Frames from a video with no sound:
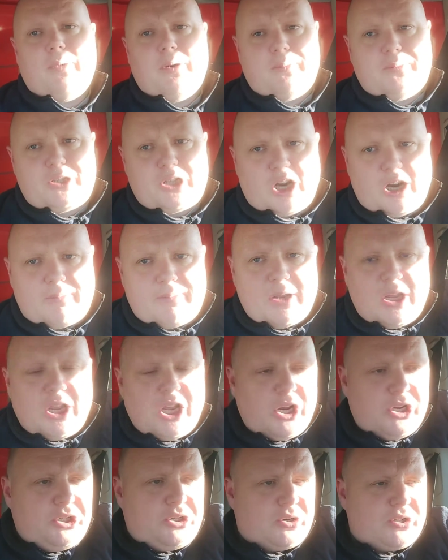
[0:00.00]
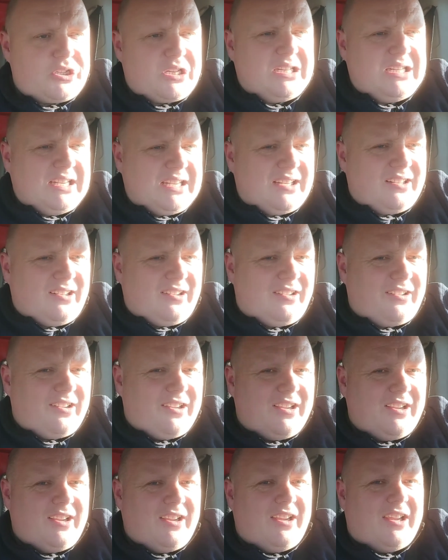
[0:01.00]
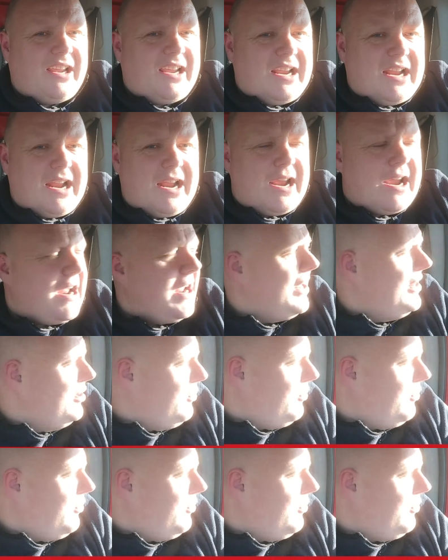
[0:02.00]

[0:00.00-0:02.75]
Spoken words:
up top does little in the